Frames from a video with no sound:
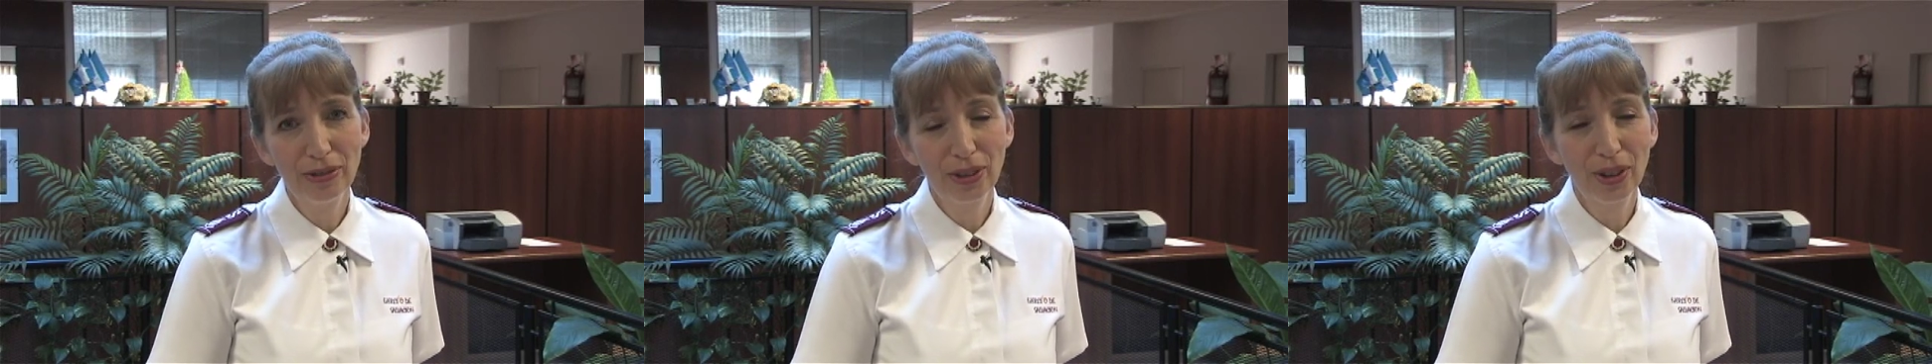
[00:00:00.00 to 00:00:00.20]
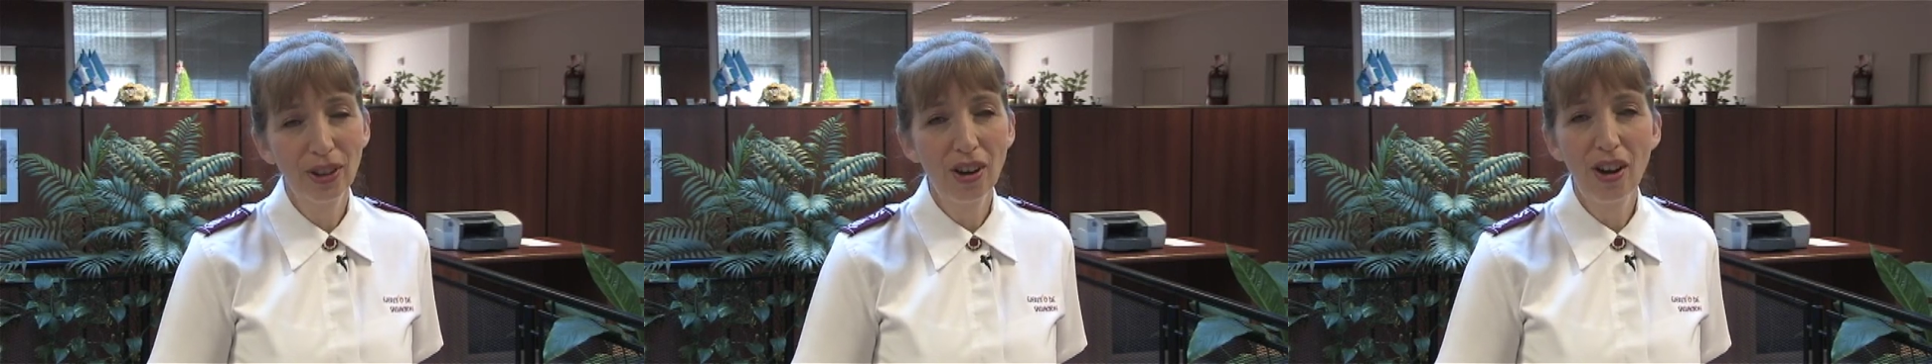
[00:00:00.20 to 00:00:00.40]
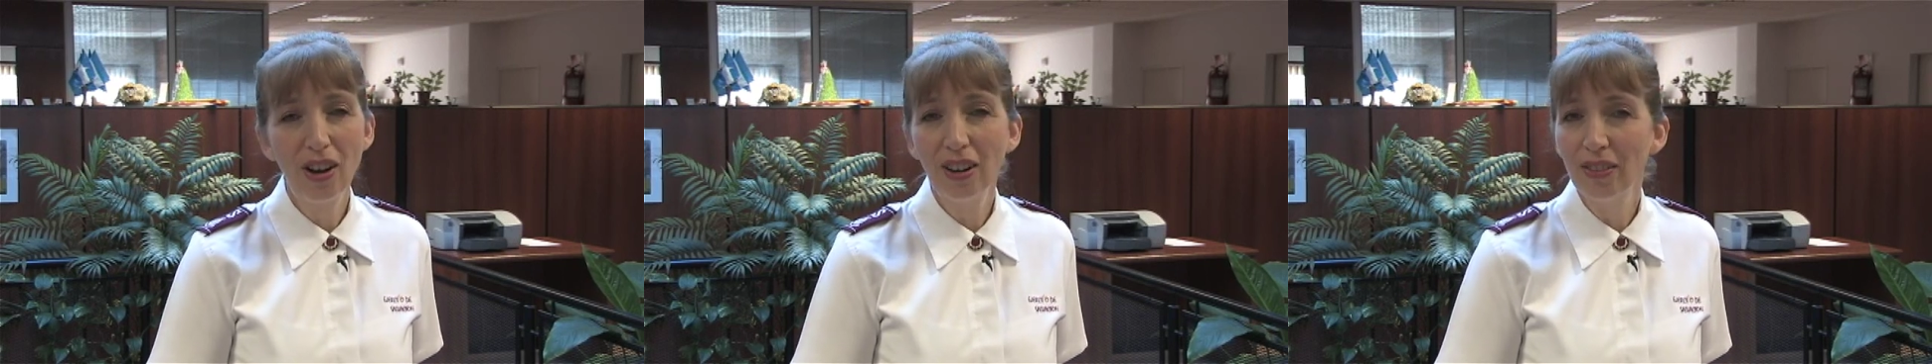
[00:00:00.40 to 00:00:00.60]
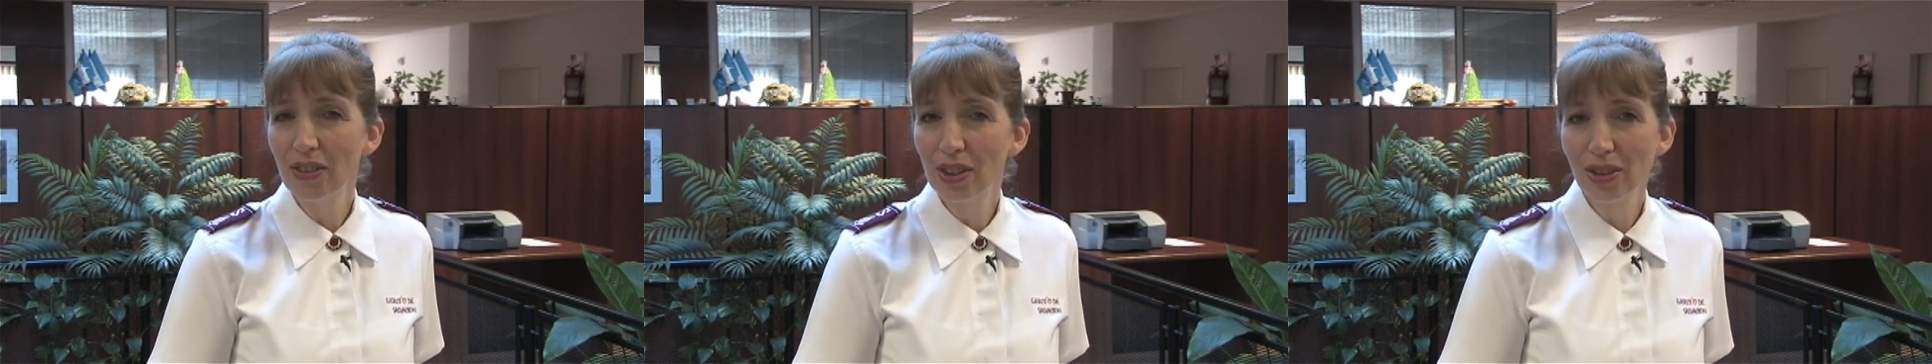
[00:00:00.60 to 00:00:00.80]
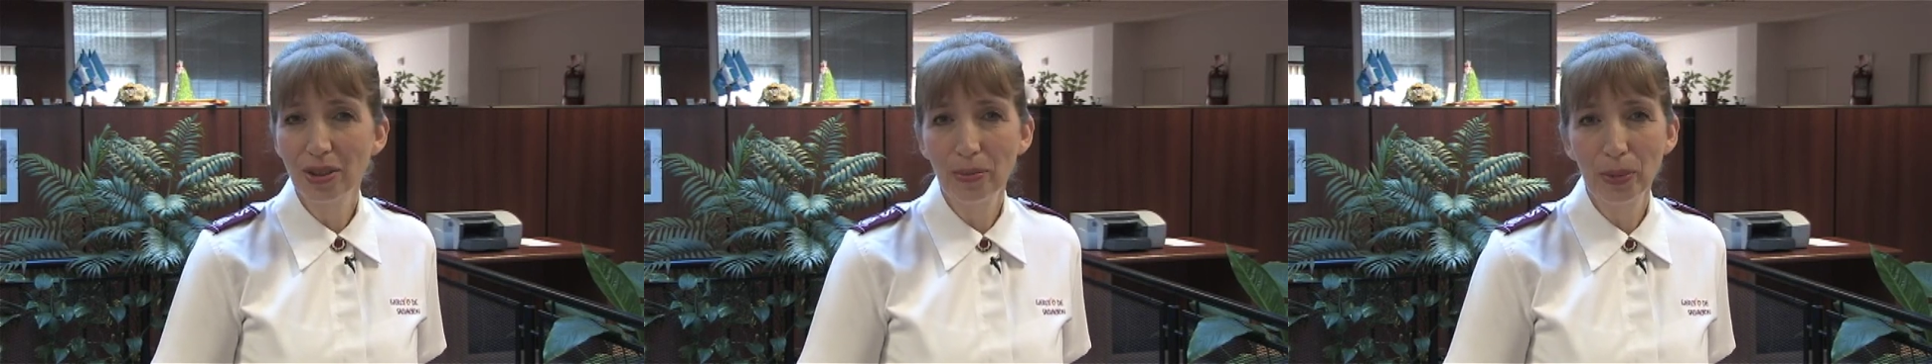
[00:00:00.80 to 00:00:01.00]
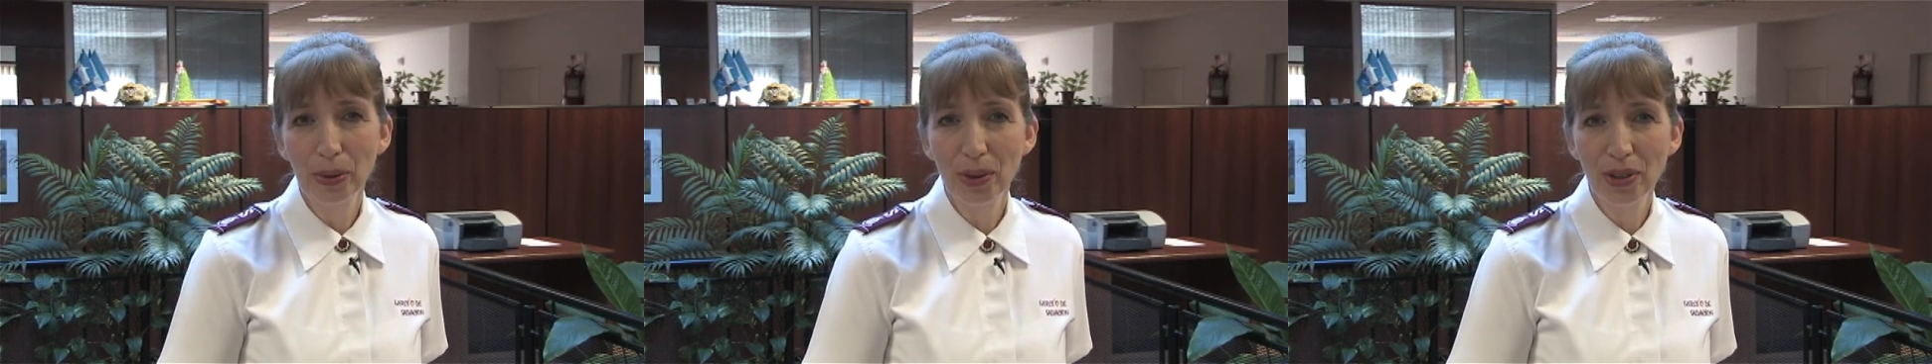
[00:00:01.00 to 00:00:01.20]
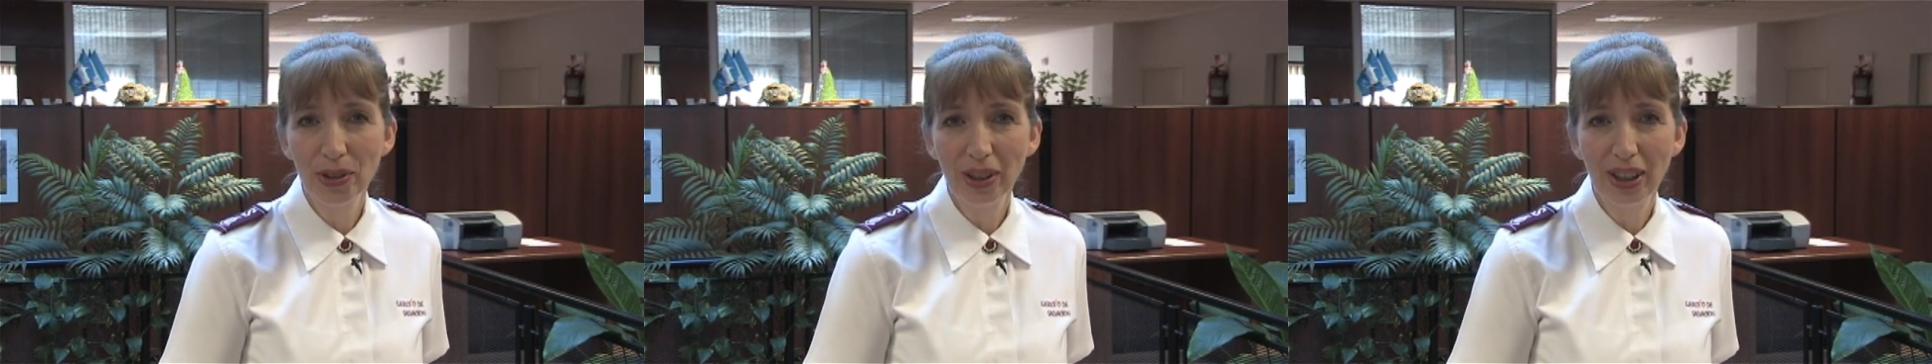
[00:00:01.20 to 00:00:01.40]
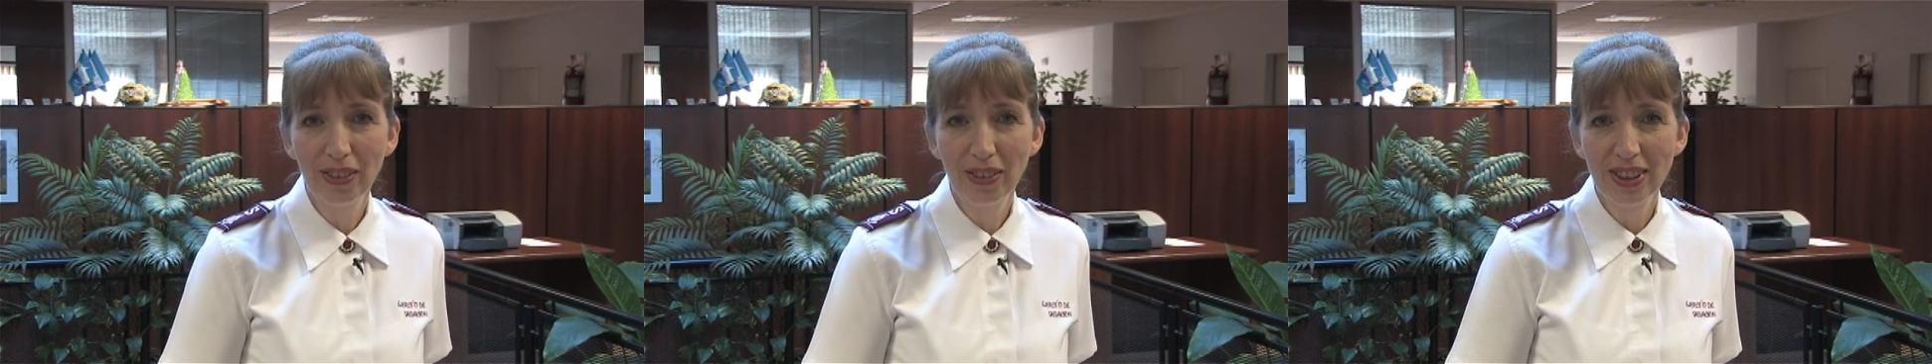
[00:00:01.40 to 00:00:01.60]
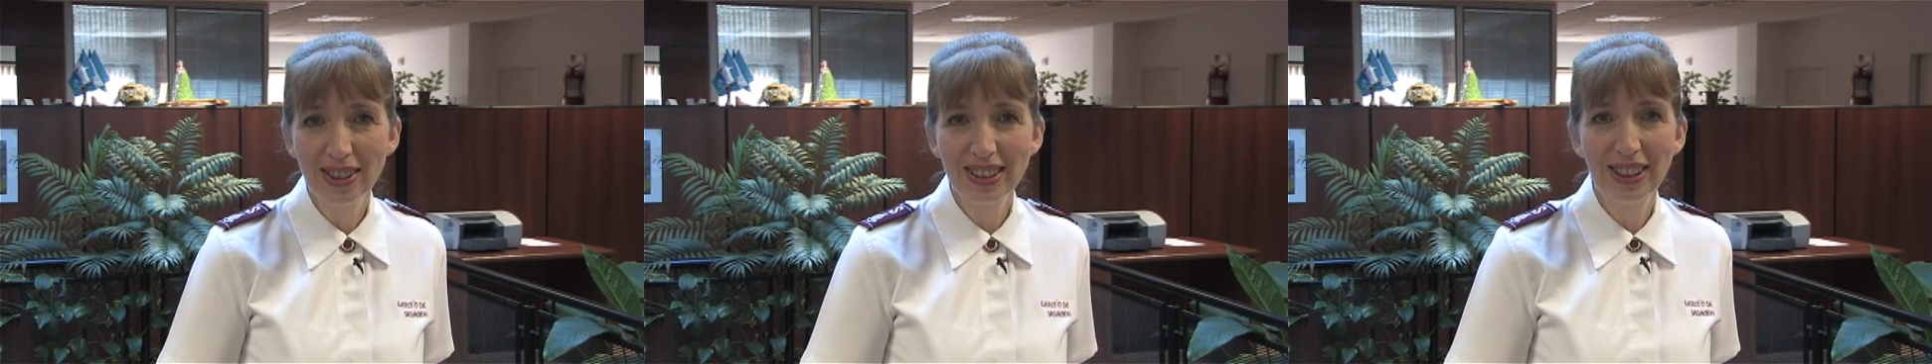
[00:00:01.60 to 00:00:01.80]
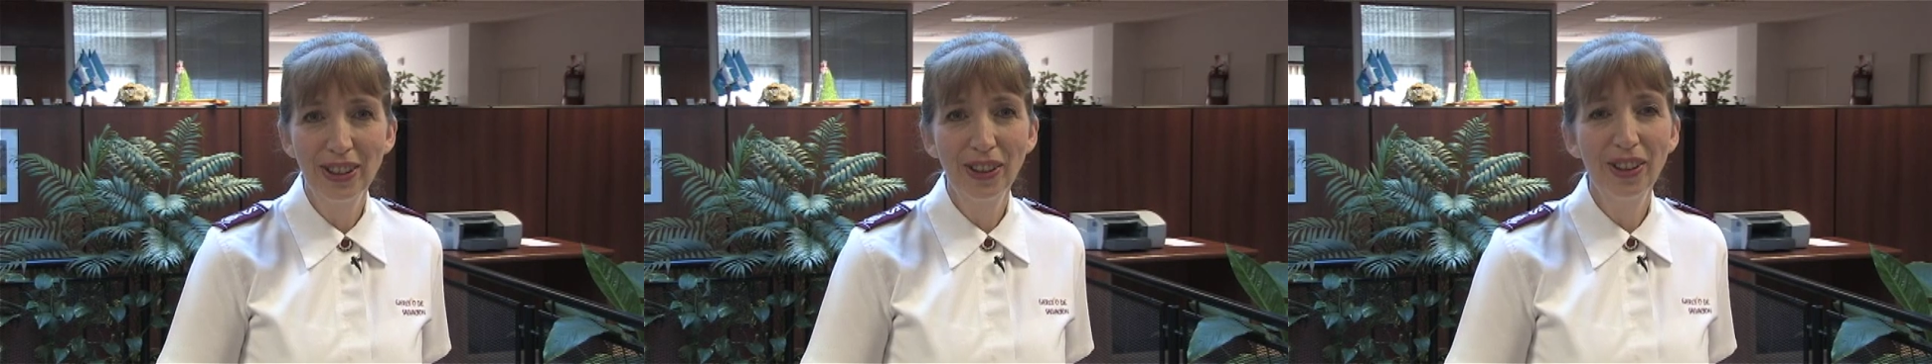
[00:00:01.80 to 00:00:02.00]
for all of the support you give
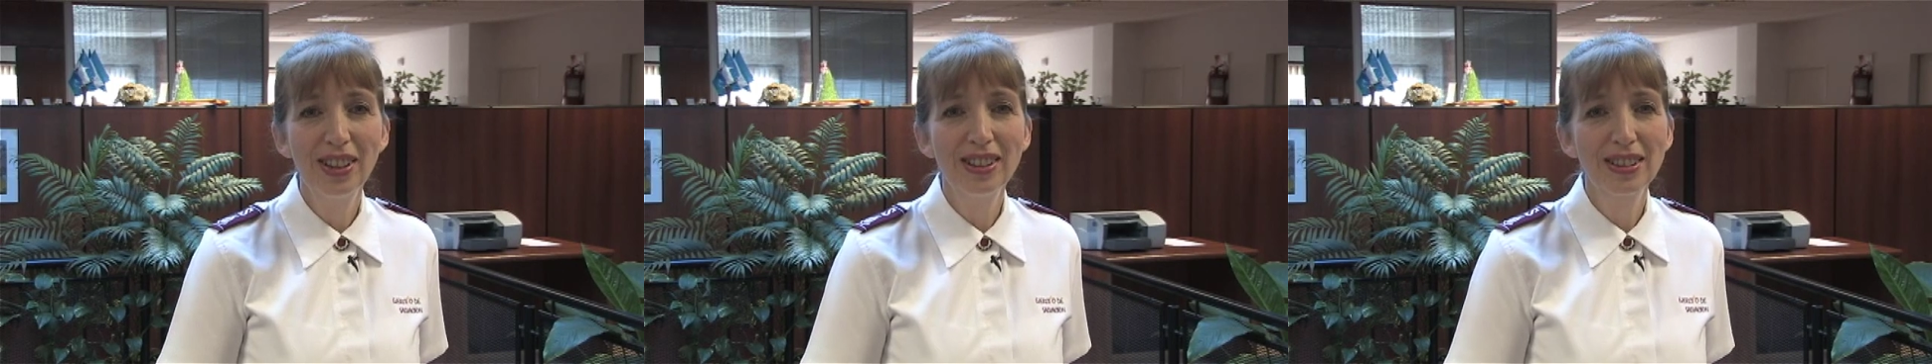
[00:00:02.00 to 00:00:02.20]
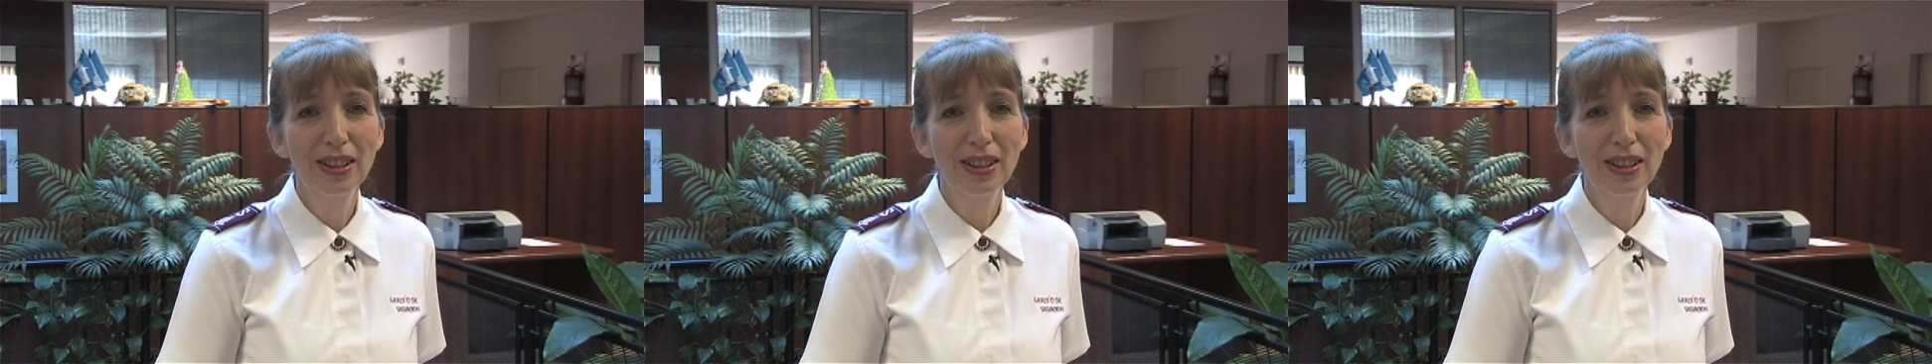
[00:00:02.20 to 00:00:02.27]
us here in